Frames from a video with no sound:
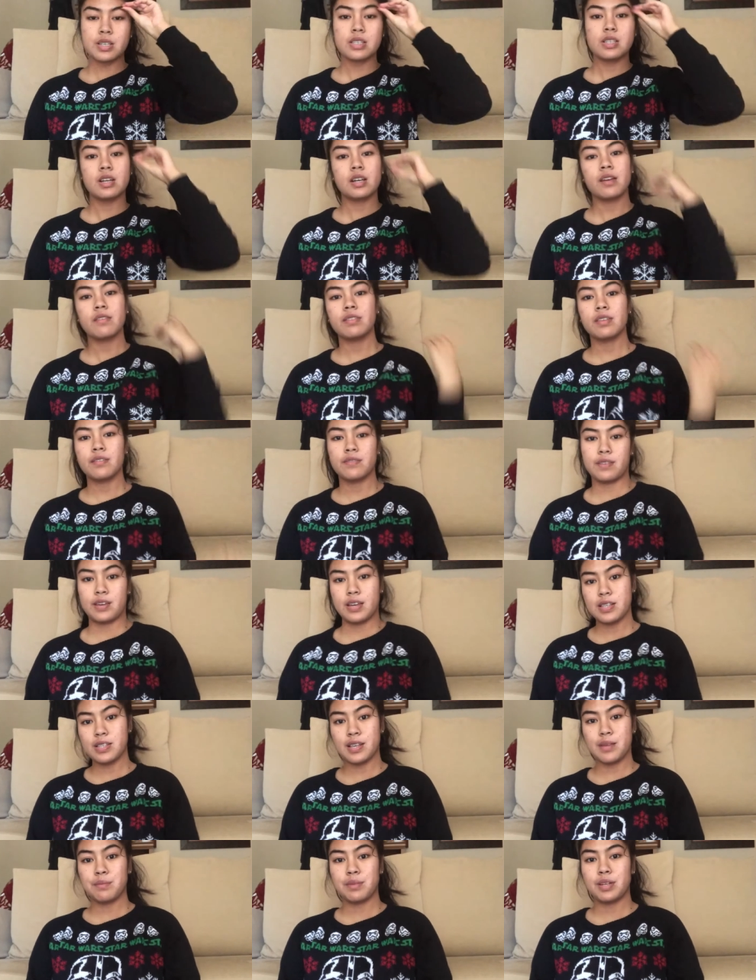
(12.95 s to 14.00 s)
To start off the
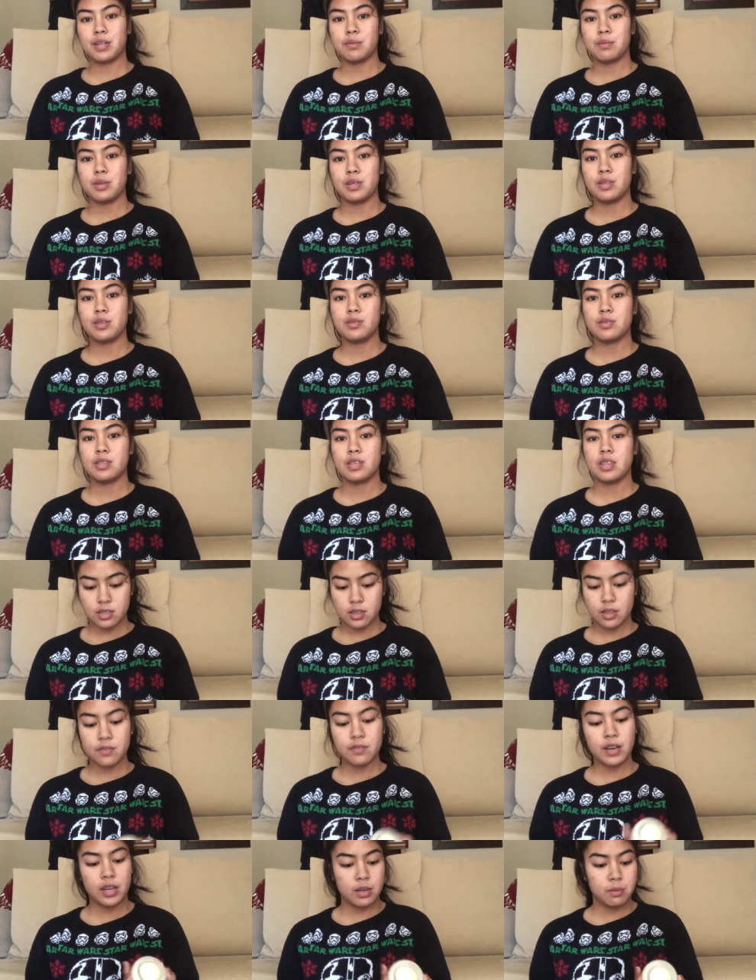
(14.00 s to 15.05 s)
face, I'm going to be using
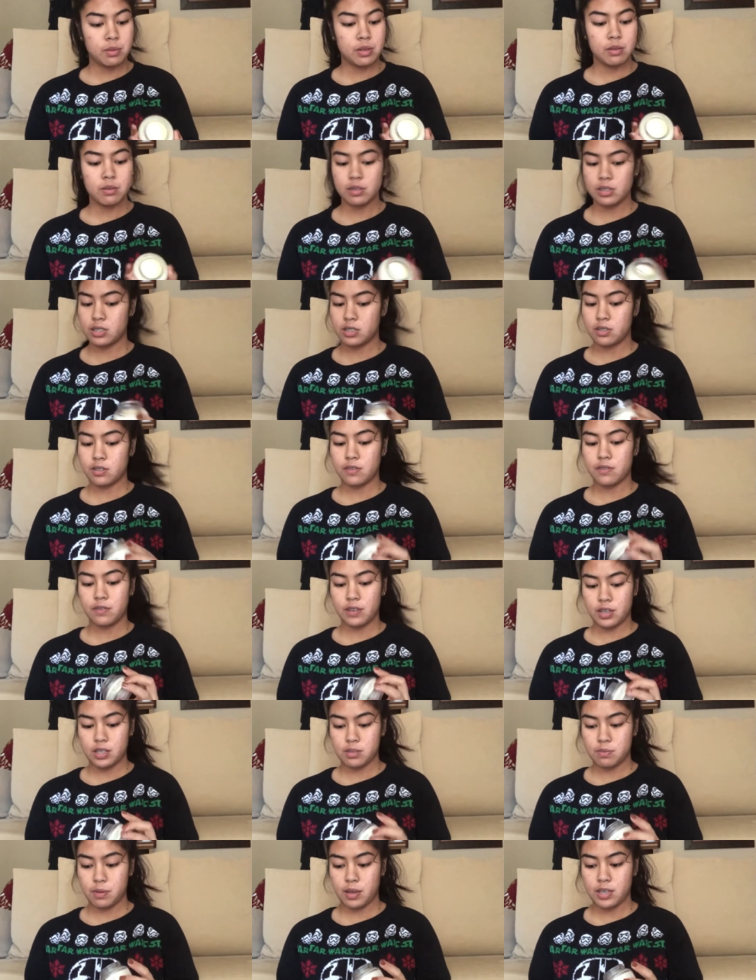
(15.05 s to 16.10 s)
the Vitamin Enriched
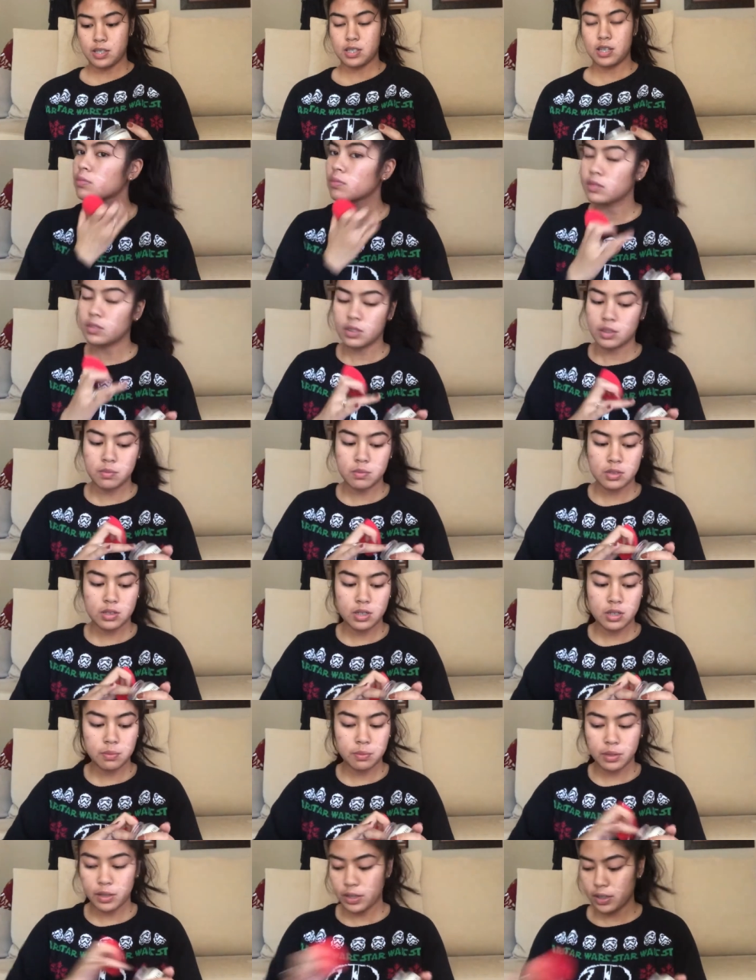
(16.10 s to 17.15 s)
Face Base. I'm just
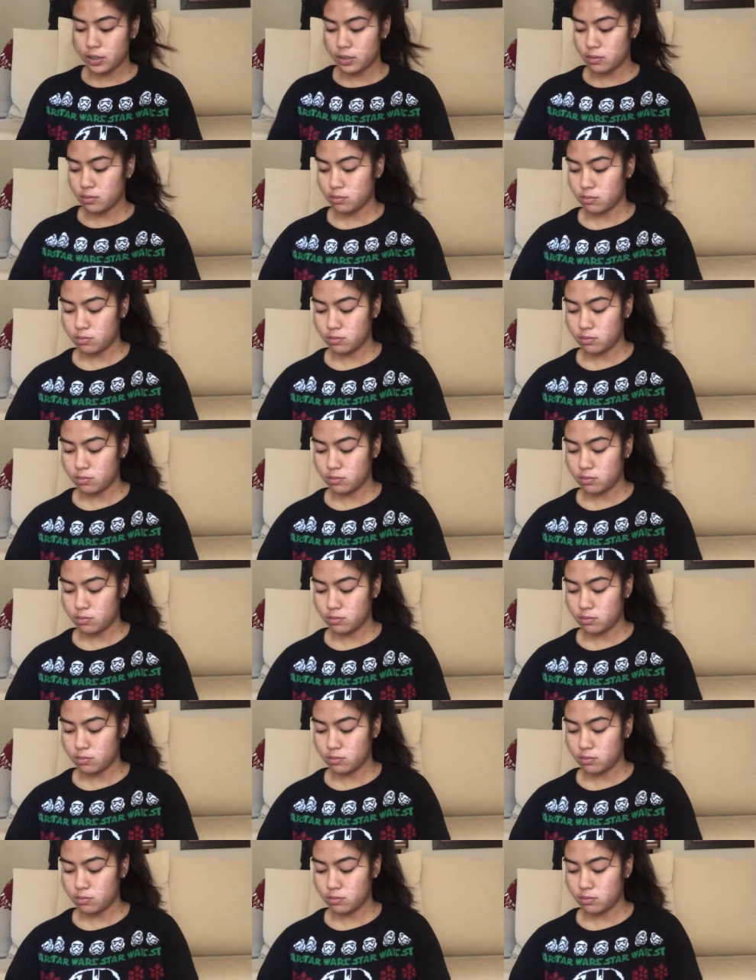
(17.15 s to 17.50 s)
going to apply it